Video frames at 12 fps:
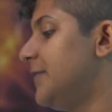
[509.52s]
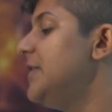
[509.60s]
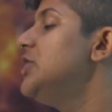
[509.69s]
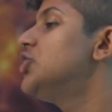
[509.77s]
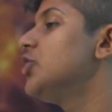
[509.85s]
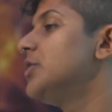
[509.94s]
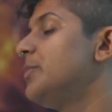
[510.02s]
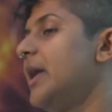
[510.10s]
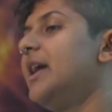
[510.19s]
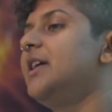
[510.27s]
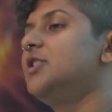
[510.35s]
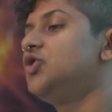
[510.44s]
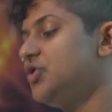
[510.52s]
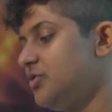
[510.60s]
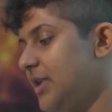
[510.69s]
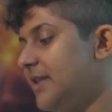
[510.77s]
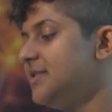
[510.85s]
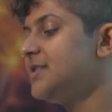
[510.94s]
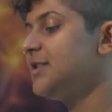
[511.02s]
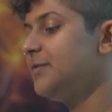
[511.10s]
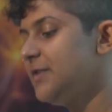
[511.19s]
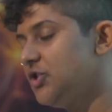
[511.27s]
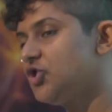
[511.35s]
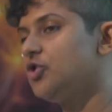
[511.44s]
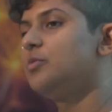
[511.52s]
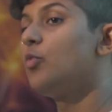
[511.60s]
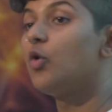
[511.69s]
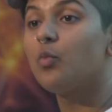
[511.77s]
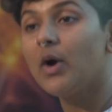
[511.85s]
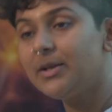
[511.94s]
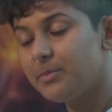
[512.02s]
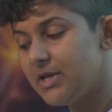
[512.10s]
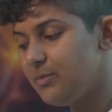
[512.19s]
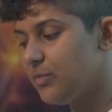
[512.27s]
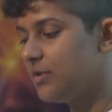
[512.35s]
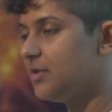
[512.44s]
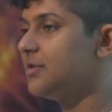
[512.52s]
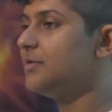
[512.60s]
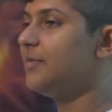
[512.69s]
featured page tends to feature more white people